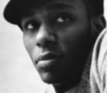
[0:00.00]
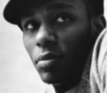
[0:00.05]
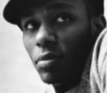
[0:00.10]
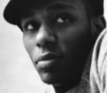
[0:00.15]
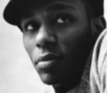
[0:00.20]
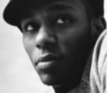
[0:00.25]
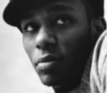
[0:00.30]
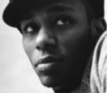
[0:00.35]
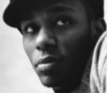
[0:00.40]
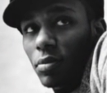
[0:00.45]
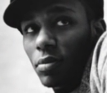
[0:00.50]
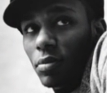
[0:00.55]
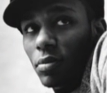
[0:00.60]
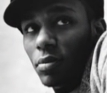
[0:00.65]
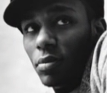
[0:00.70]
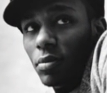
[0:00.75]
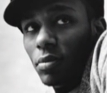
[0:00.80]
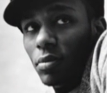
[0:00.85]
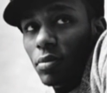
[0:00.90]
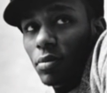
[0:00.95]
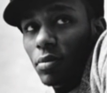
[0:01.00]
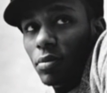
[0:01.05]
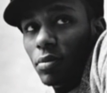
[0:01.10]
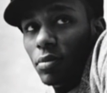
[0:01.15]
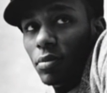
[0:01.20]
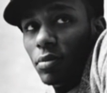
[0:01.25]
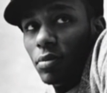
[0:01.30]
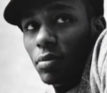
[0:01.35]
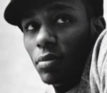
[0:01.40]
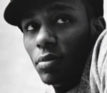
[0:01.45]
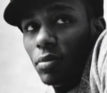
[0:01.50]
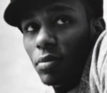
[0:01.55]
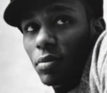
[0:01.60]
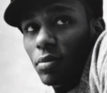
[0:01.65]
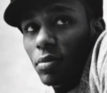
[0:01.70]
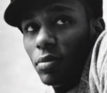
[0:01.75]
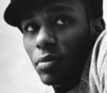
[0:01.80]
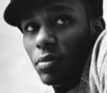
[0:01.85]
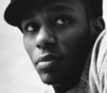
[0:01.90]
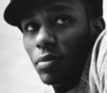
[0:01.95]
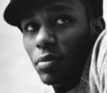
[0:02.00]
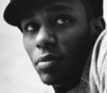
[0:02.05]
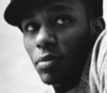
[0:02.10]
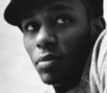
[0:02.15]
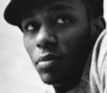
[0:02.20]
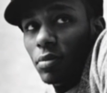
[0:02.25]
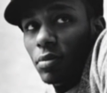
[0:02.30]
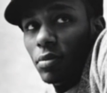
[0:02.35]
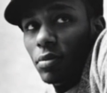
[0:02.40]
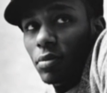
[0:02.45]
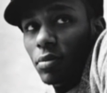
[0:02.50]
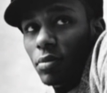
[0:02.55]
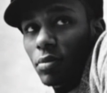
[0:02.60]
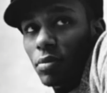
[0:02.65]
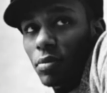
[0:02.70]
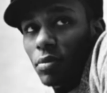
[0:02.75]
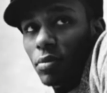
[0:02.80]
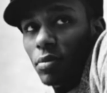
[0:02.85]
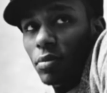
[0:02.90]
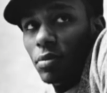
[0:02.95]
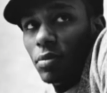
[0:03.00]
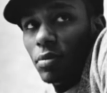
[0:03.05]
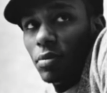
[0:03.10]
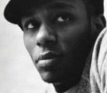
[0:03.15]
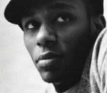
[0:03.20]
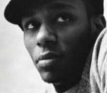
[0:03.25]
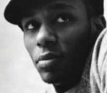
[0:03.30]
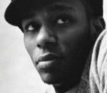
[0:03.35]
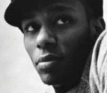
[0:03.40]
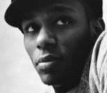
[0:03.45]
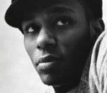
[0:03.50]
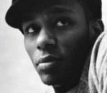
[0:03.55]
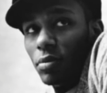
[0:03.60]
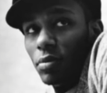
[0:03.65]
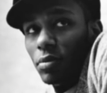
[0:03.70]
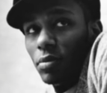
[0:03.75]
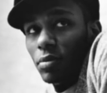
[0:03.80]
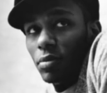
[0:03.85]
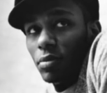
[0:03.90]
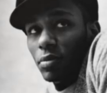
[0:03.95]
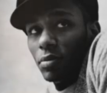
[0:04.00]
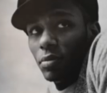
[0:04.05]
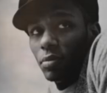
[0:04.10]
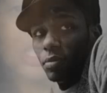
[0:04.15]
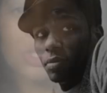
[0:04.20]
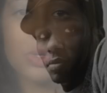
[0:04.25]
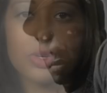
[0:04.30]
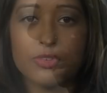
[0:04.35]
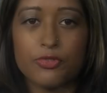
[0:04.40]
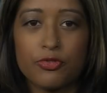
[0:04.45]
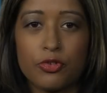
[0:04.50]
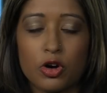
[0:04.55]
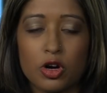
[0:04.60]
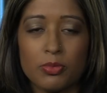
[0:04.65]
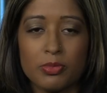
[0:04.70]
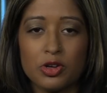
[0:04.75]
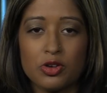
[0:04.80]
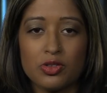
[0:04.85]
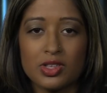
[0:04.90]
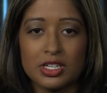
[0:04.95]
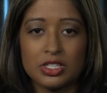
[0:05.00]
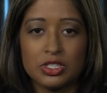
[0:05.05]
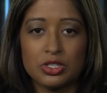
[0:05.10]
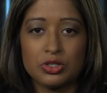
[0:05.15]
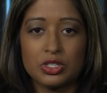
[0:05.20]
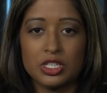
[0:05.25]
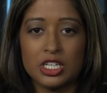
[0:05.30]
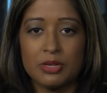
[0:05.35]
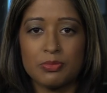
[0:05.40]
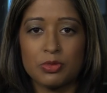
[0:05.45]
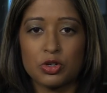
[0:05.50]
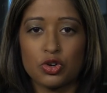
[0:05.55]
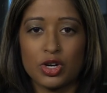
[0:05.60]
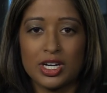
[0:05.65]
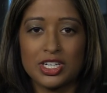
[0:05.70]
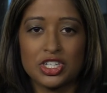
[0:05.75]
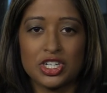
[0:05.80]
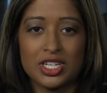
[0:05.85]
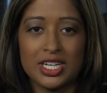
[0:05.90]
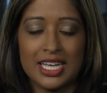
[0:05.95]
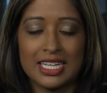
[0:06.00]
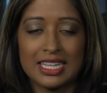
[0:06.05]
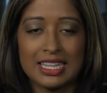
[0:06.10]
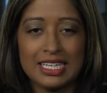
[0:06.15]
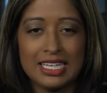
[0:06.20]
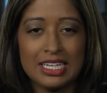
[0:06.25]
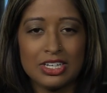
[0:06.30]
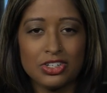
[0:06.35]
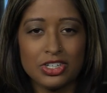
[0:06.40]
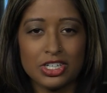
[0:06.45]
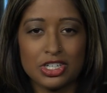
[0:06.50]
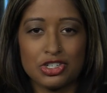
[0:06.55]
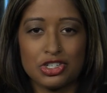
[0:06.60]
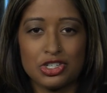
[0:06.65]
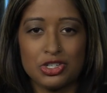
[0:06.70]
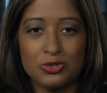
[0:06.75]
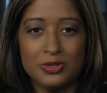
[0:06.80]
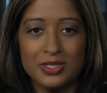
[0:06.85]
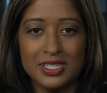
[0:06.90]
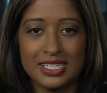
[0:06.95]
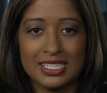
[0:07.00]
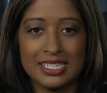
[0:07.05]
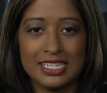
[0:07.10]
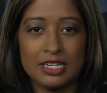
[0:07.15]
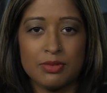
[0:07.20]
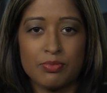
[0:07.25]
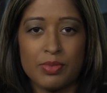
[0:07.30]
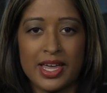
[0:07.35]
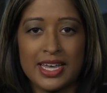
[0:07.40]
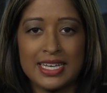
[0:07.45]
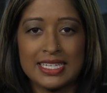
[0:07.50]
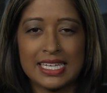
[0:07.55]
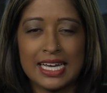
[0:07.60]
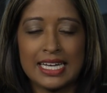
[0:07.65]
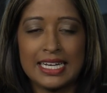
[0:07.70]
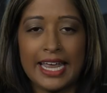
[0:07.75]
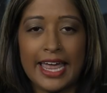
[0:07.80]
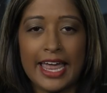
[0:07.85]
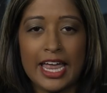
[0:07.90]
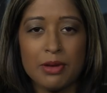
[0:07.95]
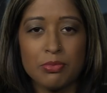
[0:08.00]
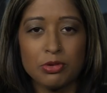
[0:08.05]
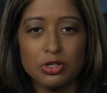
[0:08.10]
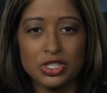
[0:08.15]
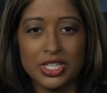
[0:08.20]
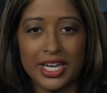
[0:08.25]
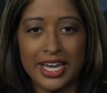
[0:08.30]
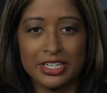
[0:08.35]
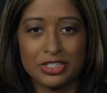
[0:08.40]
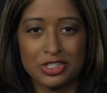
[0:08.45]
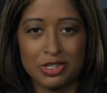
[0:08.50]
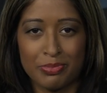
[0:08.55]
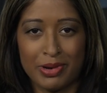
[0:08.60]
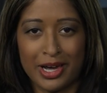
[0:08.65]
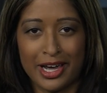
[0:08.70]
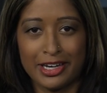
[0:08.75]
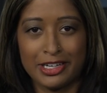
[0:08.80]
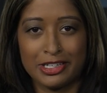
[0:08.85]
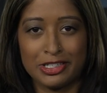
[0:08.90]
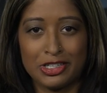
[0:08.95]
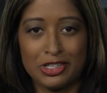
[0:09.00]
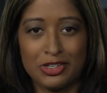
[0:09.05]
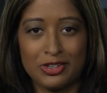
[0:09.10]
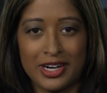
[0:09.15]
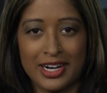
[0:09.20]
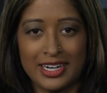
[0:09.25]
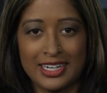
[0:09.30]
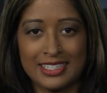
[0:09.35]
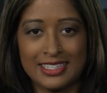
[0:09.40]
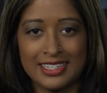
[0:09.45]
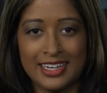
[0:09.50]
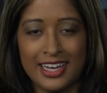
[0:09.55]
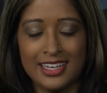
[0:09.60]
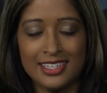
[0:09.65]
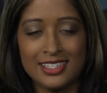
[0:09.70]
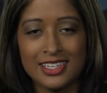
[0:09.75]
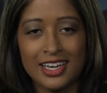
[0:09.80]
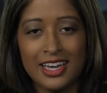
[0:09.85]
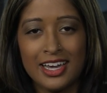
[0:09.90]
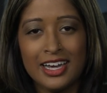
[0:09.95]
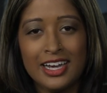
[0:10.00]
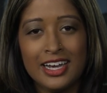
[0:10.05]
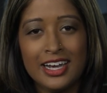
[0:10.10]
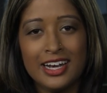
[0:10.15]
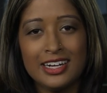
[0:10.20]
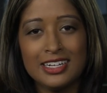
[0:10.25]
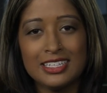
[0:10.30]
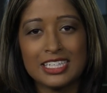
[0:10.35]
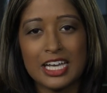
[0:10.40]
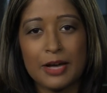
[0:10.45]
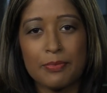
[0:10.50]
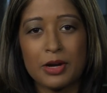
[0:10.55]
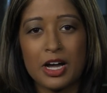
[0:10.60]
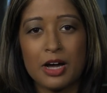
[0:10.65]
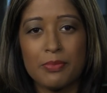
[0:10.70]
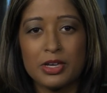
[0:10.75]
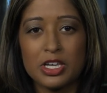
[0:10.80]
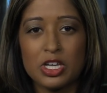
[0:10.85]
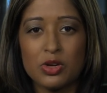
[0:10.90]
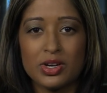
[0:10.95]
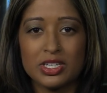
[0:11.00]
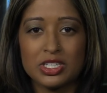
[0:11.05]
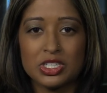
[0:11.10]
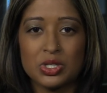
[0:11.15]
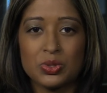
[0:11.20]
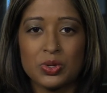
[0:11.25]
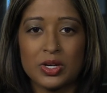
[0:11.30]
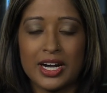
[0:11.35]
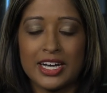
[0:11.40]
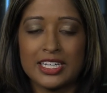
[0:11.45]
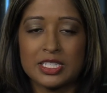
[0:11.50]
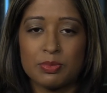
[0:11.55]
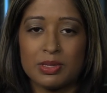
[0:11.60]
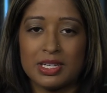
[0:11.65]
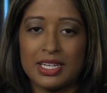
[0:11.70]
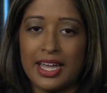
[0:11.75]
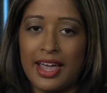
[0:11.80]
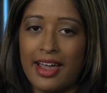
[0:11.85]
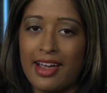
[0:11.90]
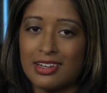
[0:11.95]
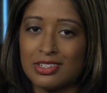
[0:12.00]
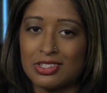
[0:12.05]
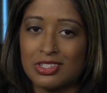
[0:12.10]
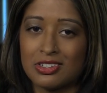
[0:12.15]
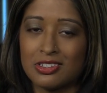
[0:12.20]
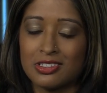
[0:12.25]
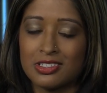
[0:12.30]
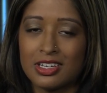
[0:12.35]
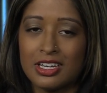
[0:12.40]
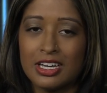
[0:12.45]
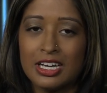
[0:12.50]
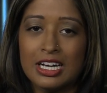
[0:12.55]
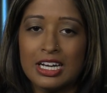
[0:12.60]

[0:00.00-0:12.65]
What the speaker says: the music festival sent out this message via their official website. We regret to inform you that due to immigration and legal issues, Yasiin Bey is unable to enter back into the United States, and his upcoming U.S. tour has been canceled.